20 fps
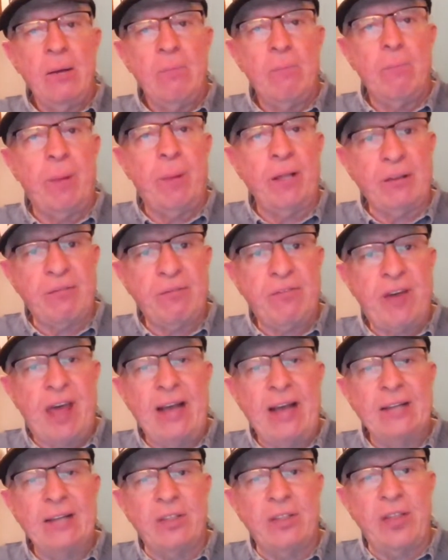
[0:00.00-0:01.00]
But the
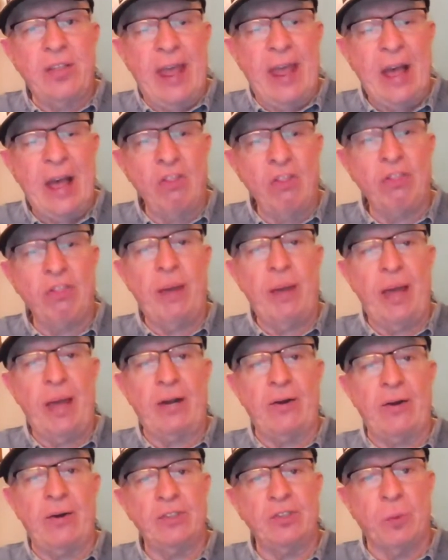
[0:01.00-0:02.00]
fact of the health
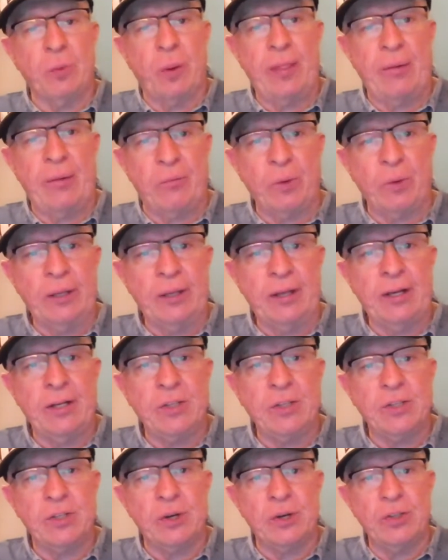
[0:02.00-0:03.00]
matter is the one that really
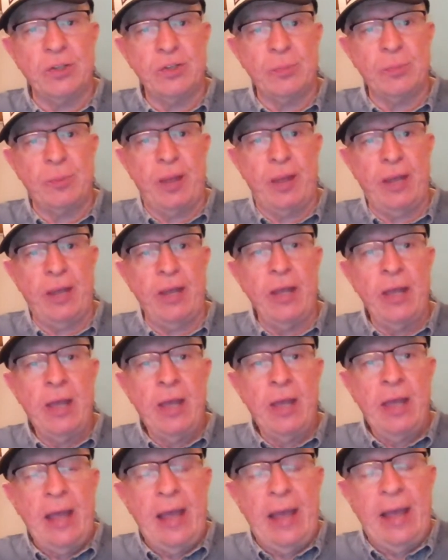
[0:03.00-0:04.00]
concerns me.
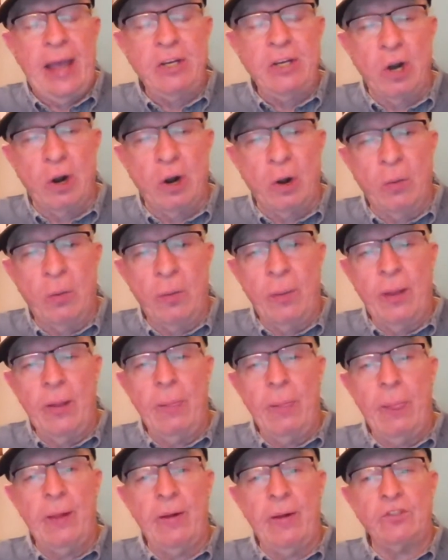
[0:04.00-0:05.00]
And, you know,
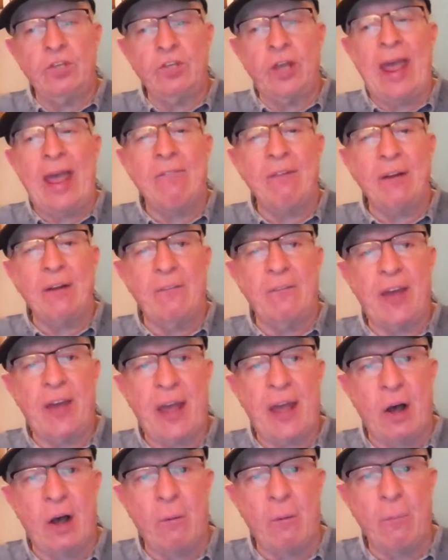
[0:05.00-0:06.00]
to have enough
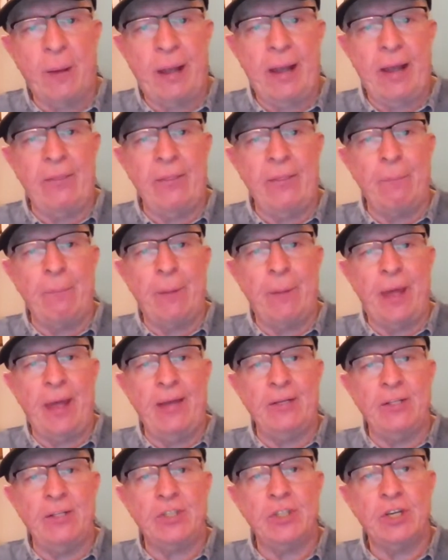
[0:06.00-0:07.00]
help and the
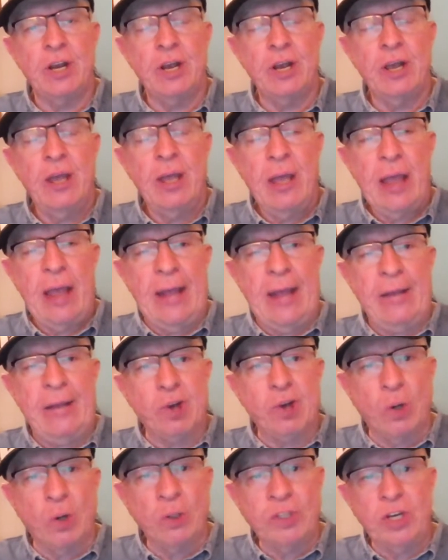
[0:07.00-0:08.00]
bench and
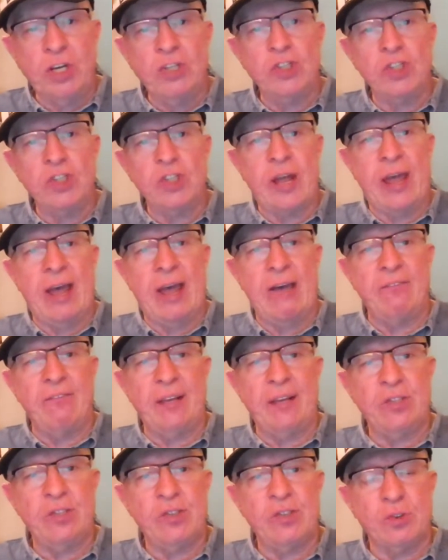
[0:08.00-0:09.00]
coaching staff
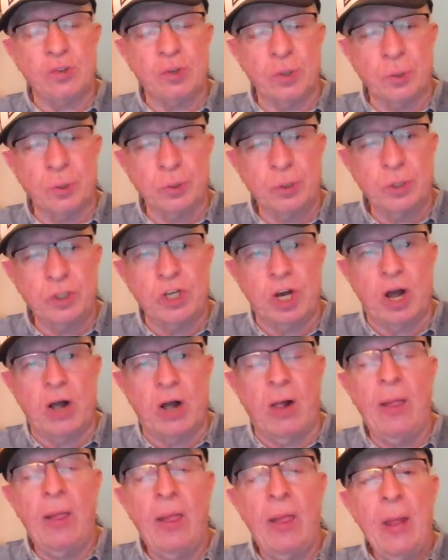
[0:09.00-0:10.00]
is crucial.